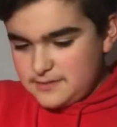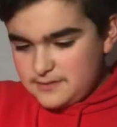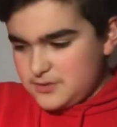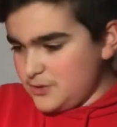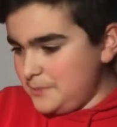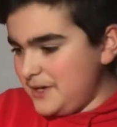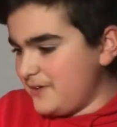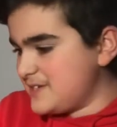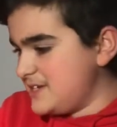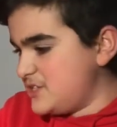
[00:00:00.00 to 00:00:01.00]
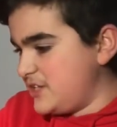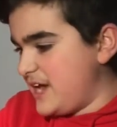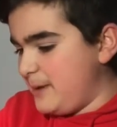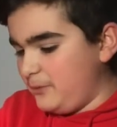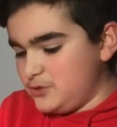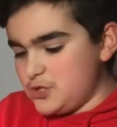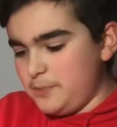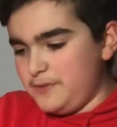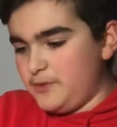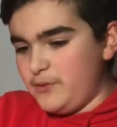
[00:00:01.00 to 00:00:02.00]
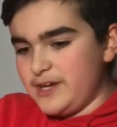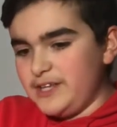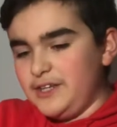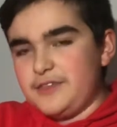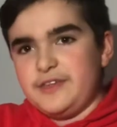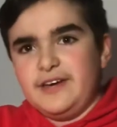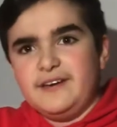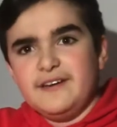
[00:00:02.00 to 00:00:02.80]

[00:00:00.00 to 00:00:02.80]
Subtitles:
2-meter extension cable on top of the regular thing.